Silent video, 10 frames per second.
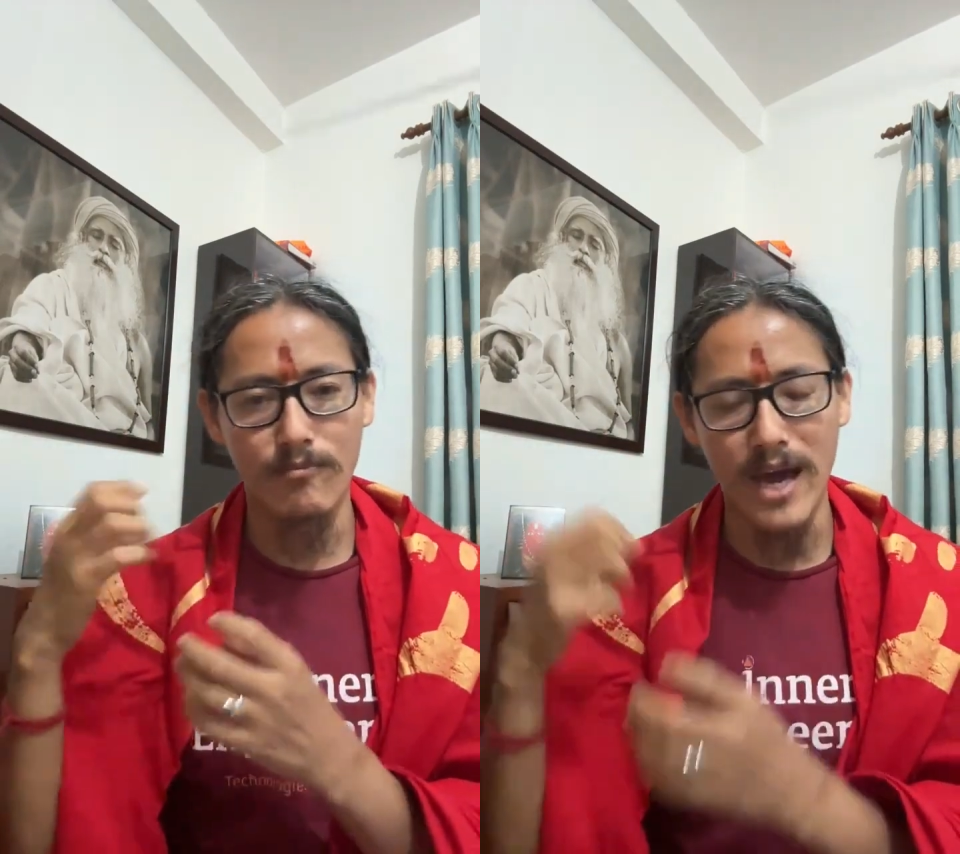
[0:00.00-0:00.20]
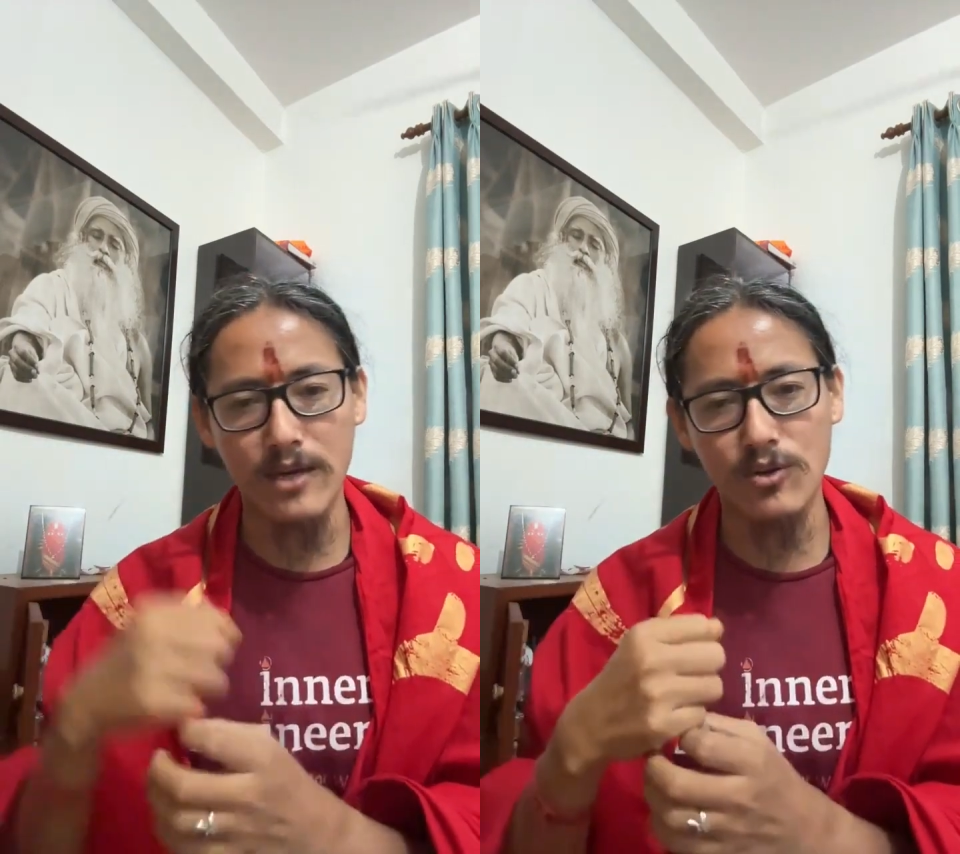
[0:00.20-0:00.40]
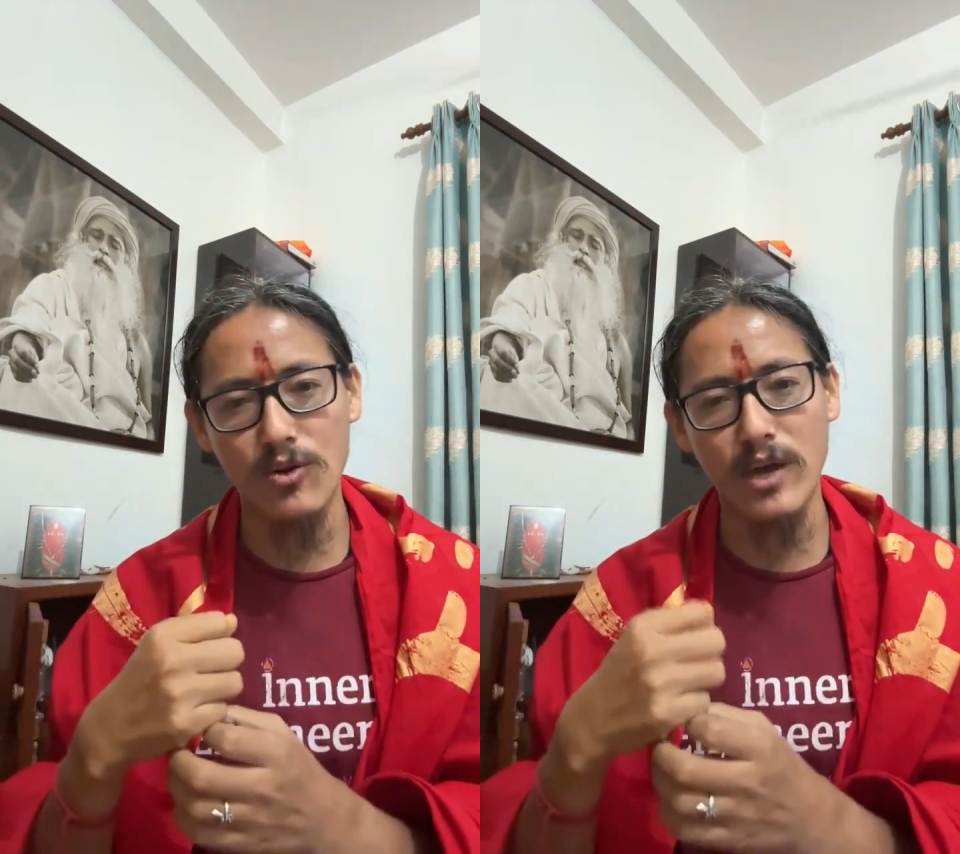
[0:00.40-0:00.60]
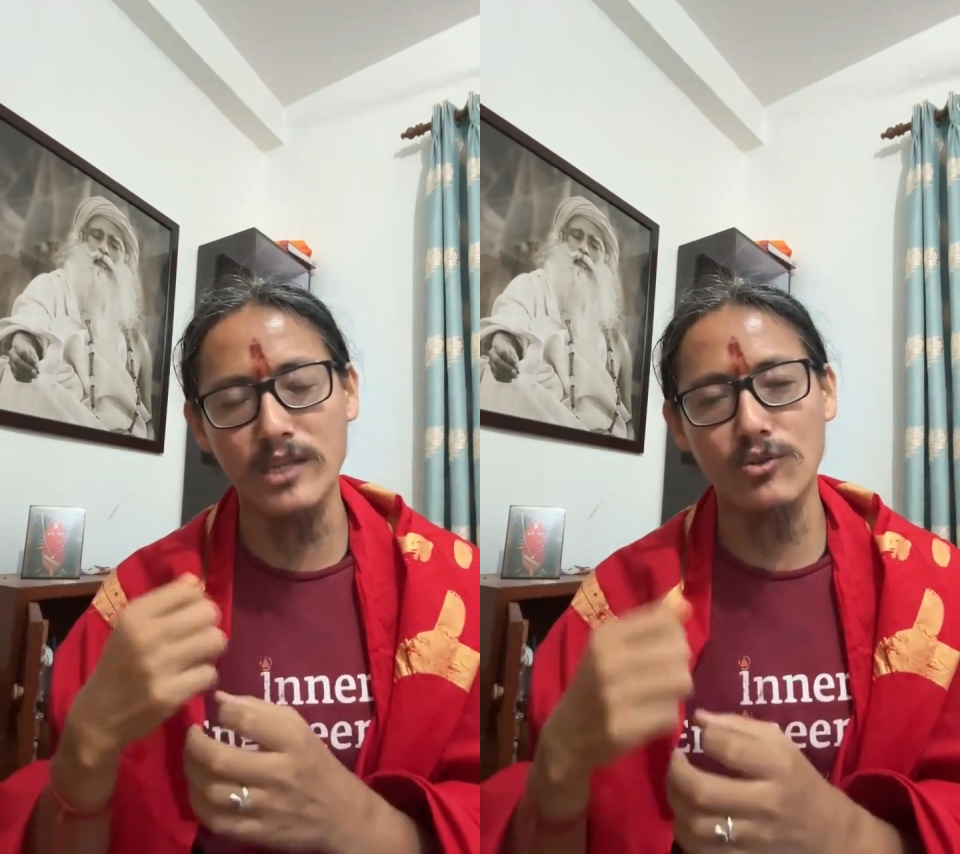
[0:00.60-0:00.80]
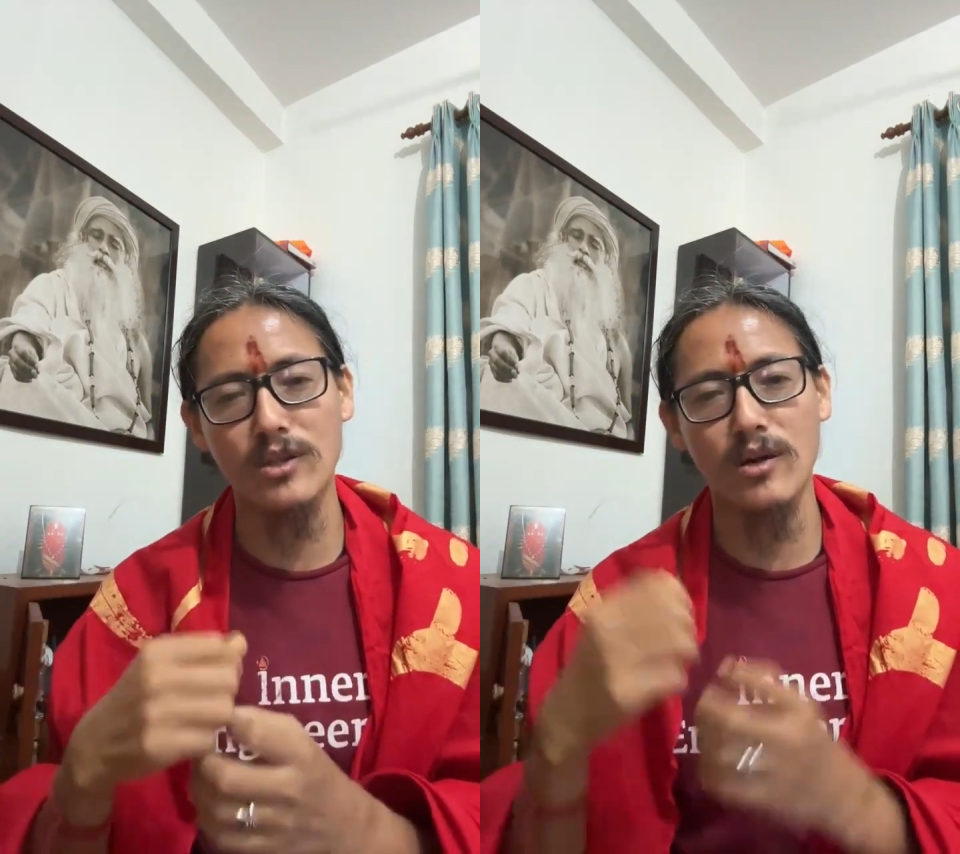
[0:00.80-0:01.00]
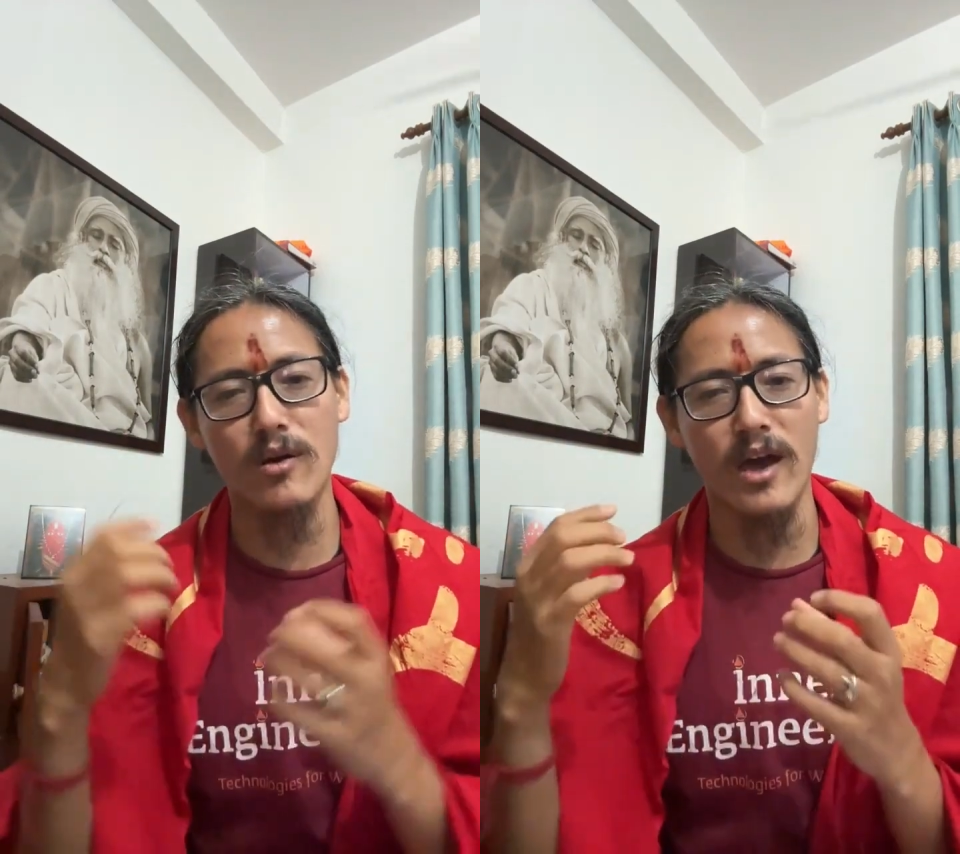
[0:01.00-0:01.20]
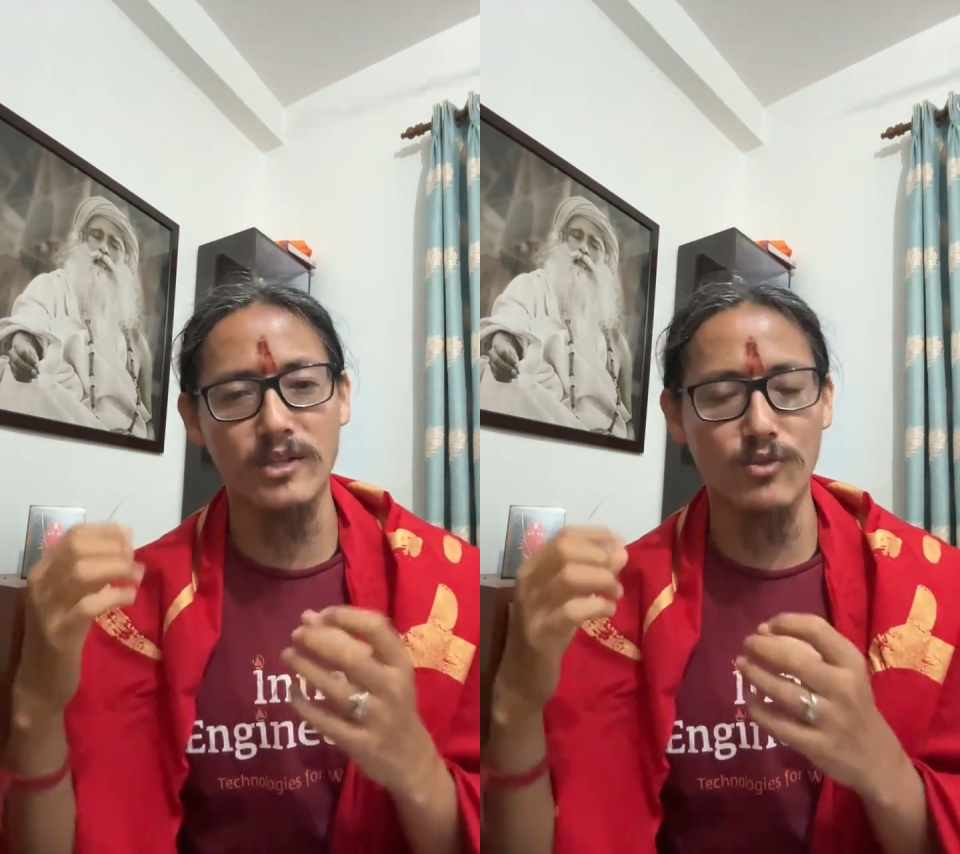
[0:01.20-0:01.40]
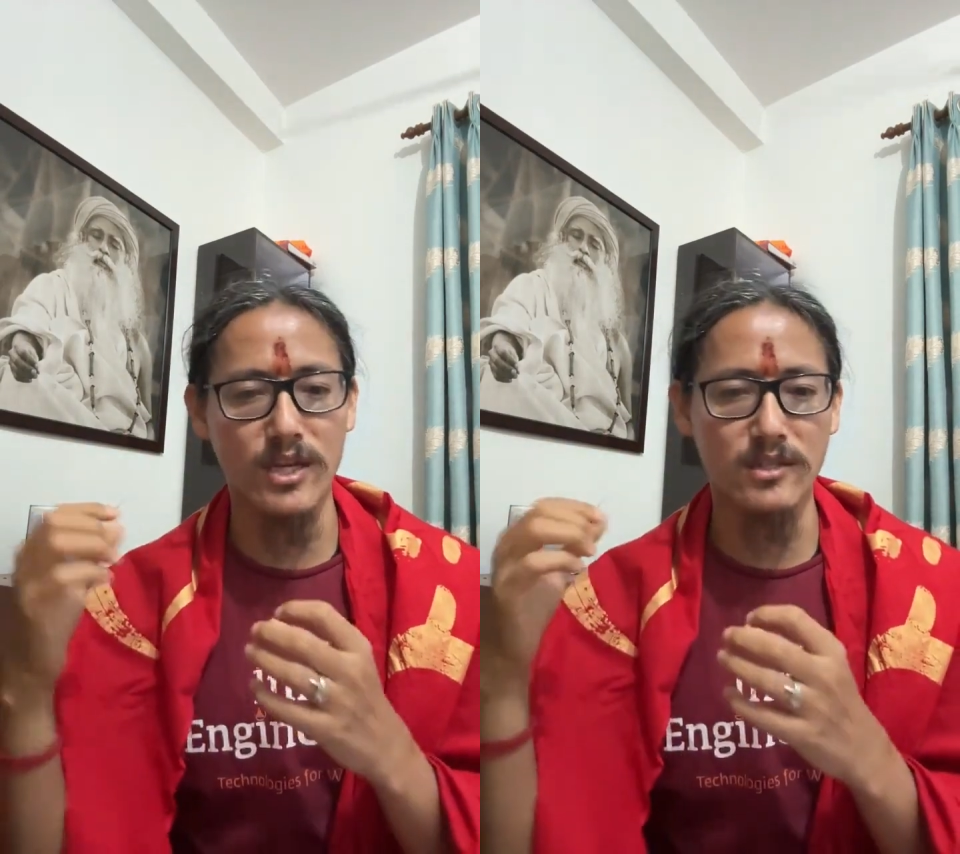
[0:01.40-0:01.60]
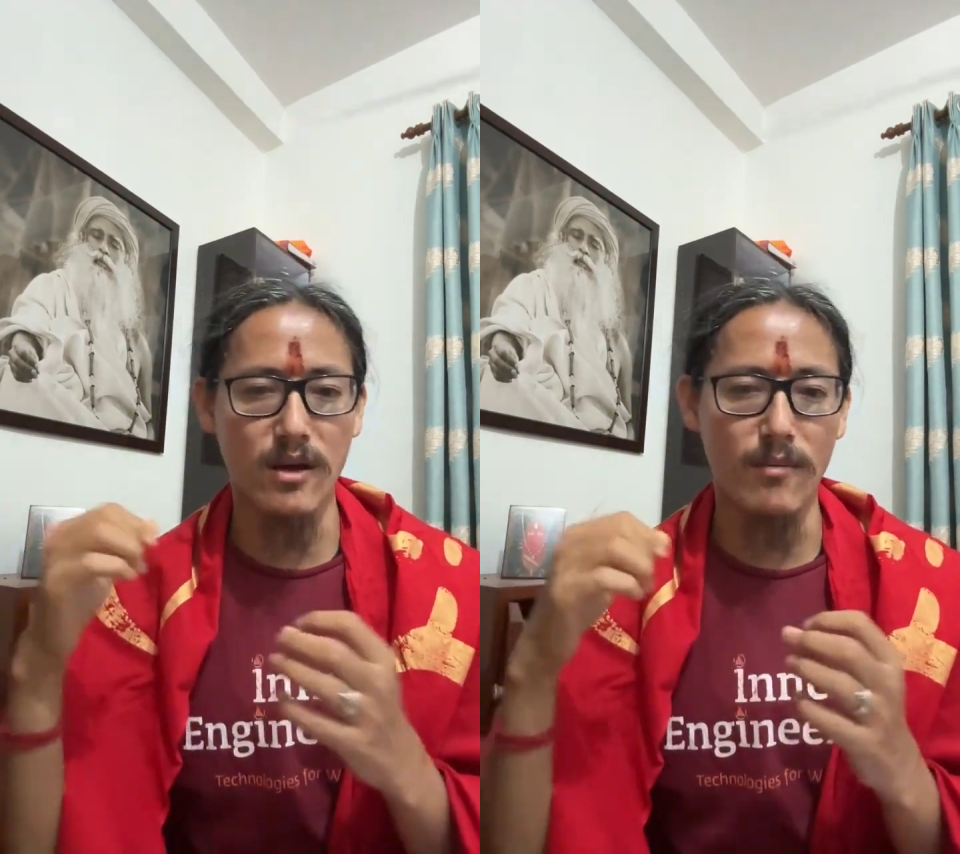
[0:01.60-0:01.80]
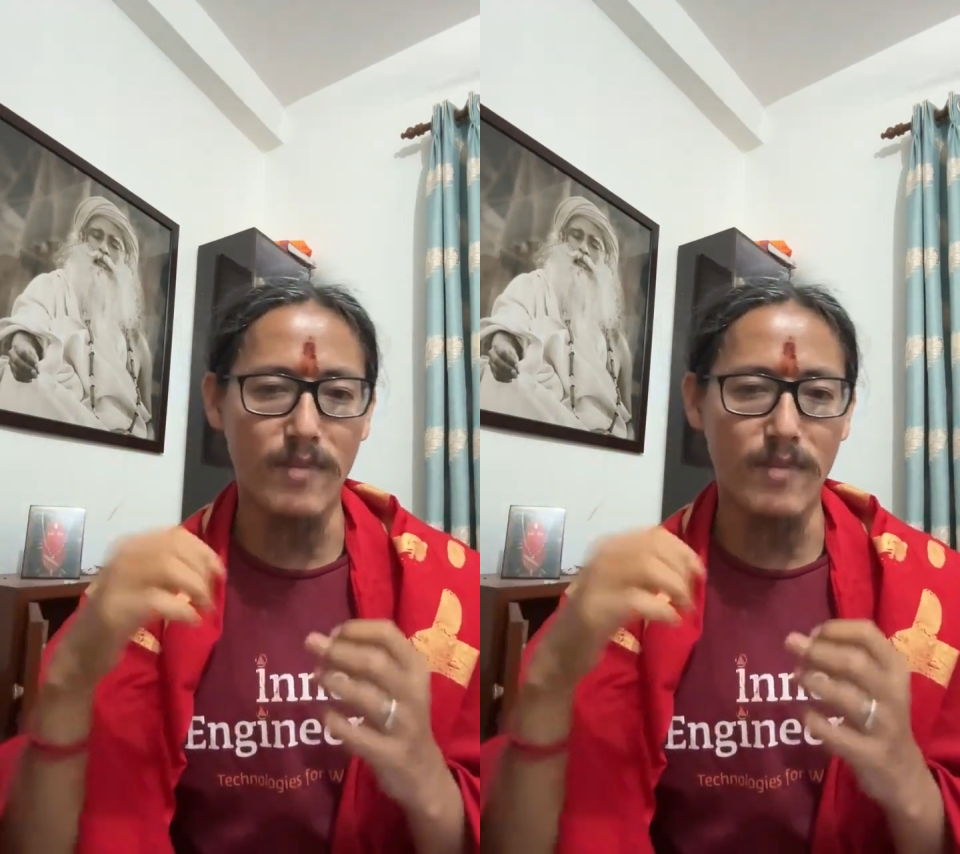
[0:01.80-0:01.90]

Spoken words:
macro as well as the